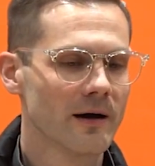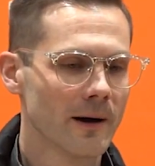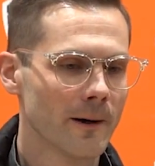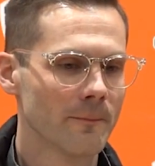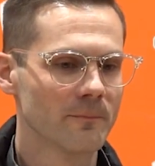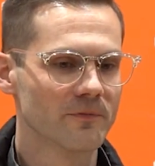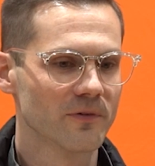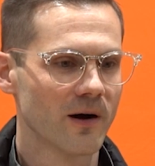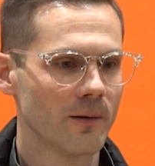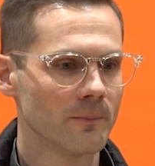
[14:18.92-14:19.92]

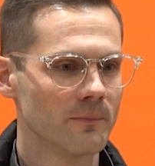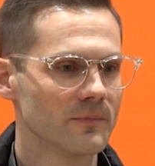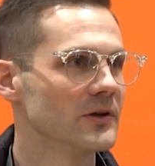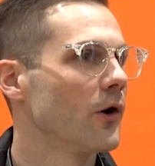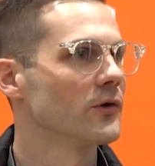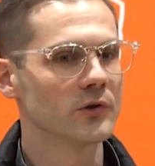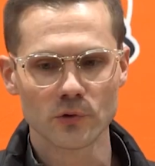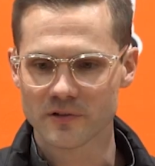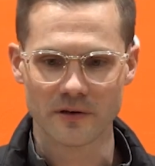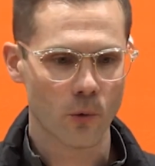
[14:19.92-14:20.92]
from
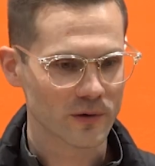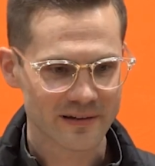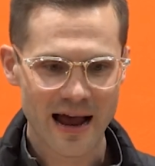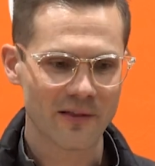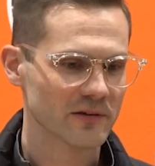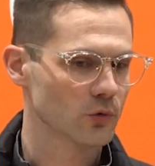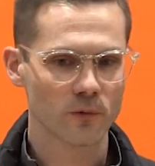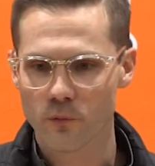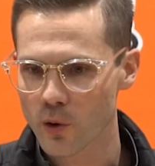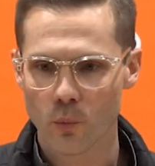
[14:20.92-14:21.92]
Houston or Dallas
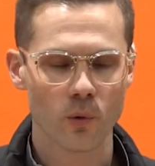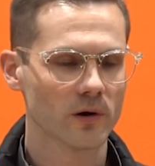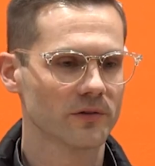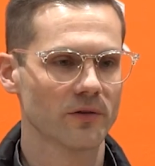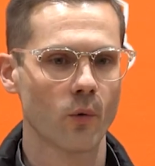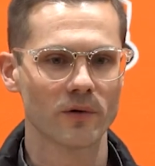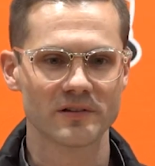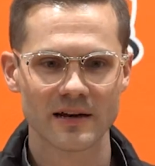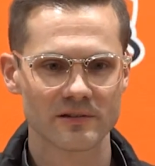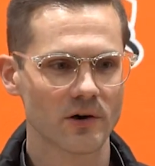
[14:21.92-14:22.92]
or Fort Worth or
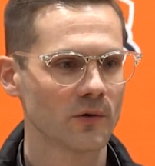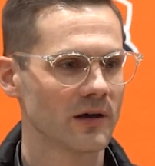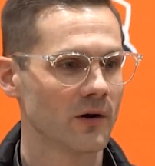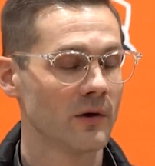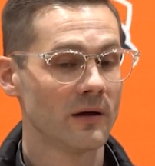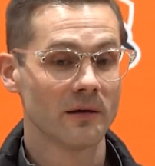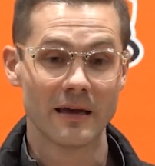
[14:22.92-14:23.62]
San Antonio,